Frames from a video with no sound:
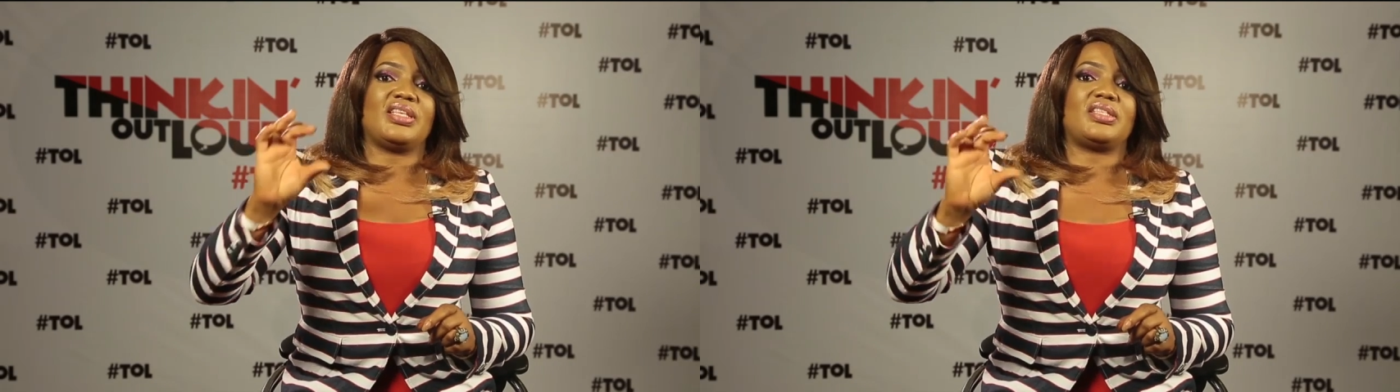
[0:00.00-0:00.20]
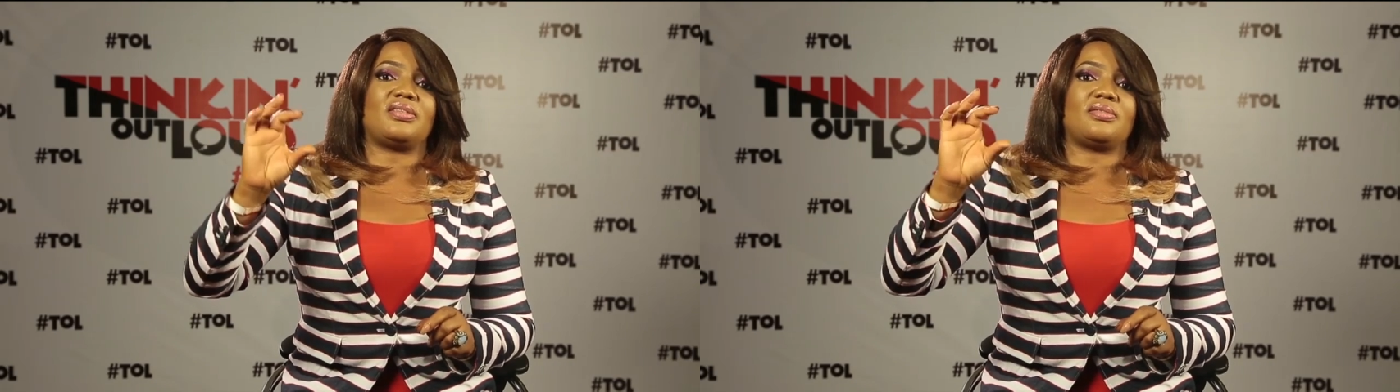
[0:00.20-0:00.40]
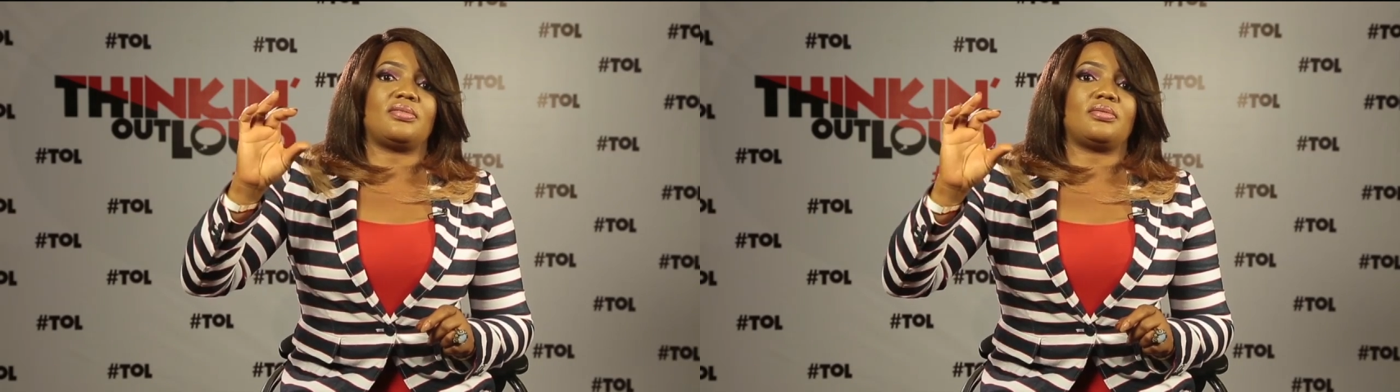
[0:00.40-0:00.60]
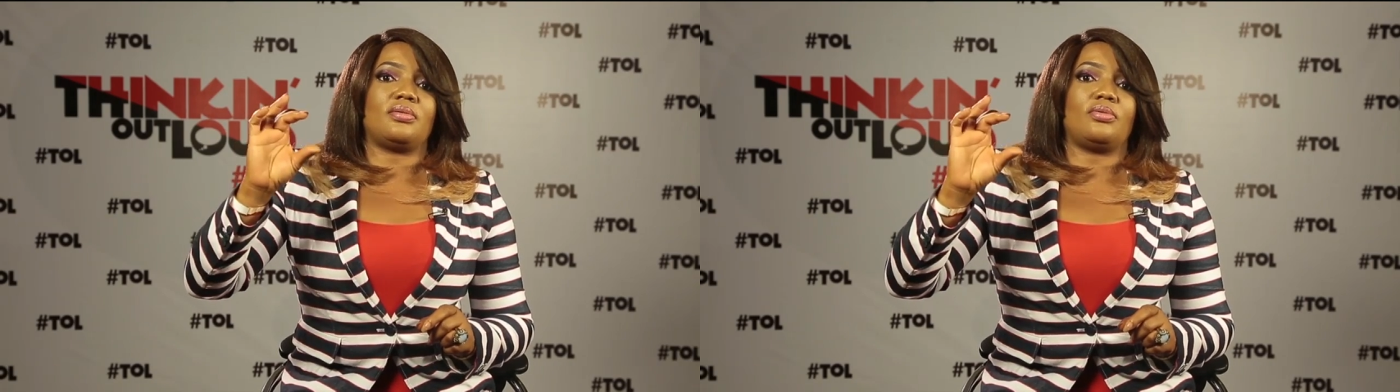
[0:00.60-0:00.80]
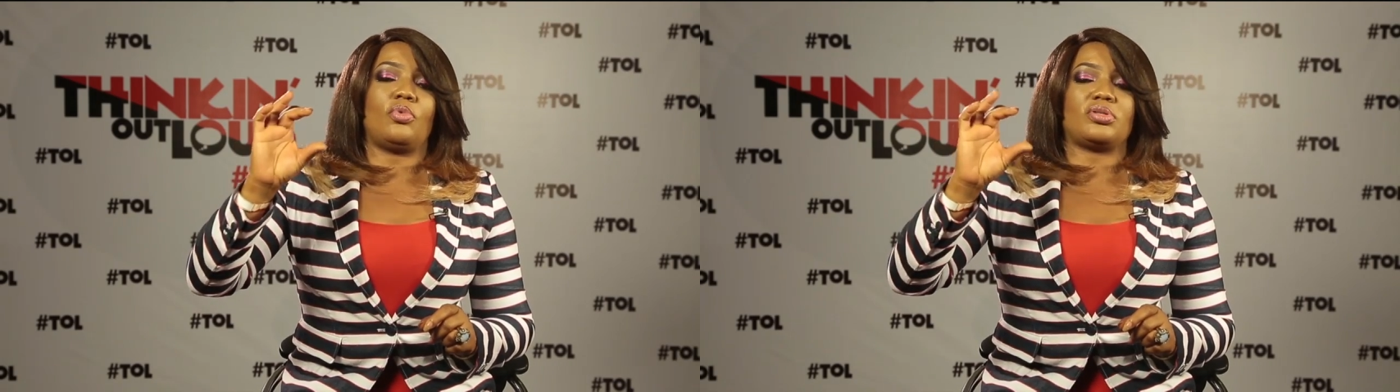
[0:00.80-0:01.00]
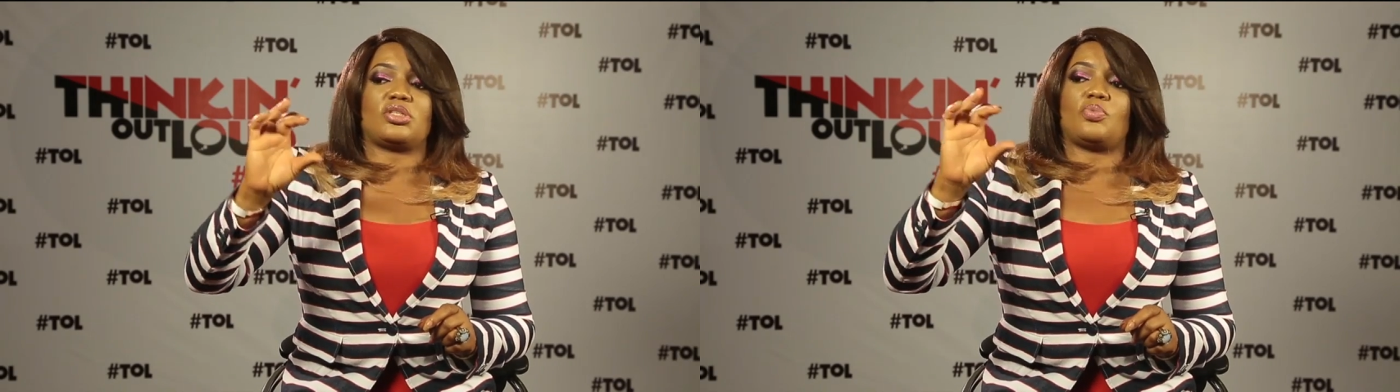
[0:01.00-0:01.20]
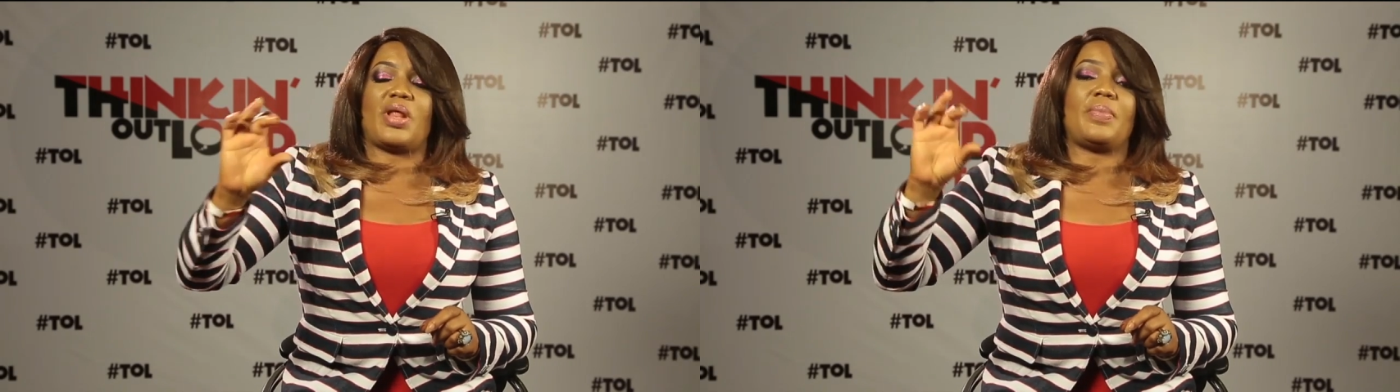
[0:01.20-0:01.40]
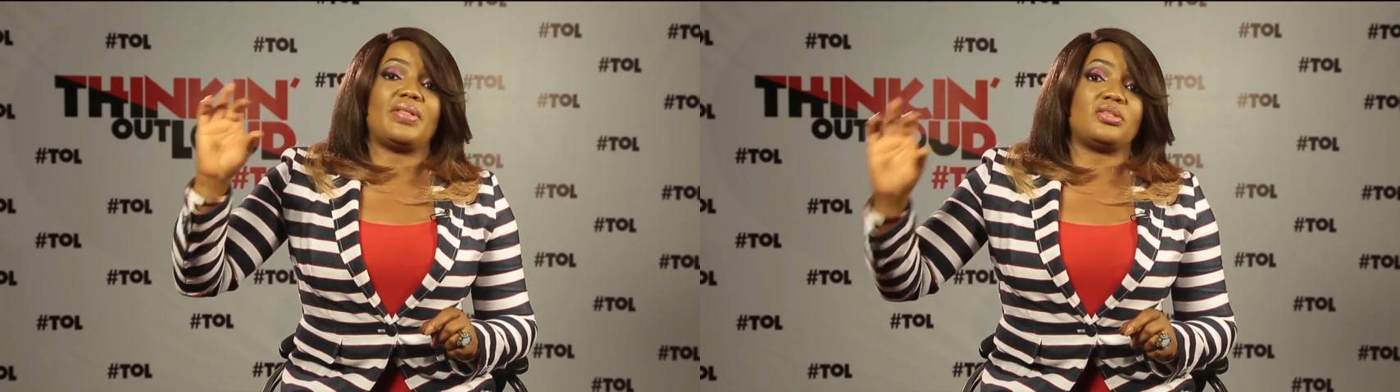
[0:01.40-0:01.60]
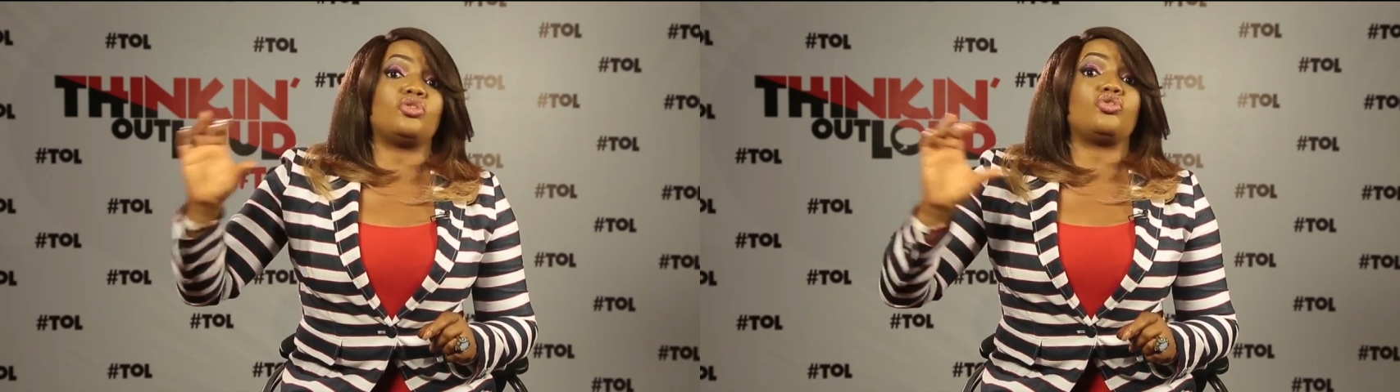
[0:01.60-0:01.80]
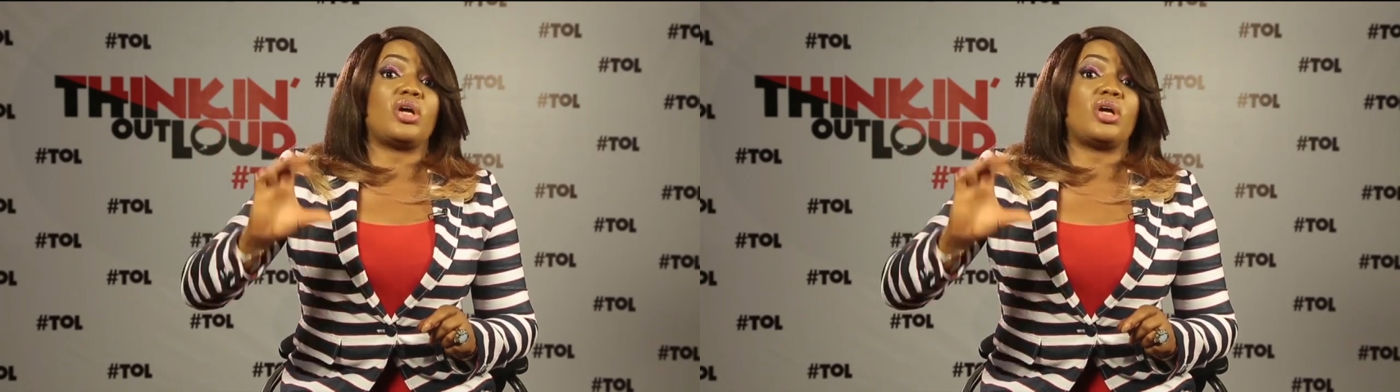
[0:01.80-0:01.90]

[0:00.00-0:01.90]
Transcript: this water supplied by this.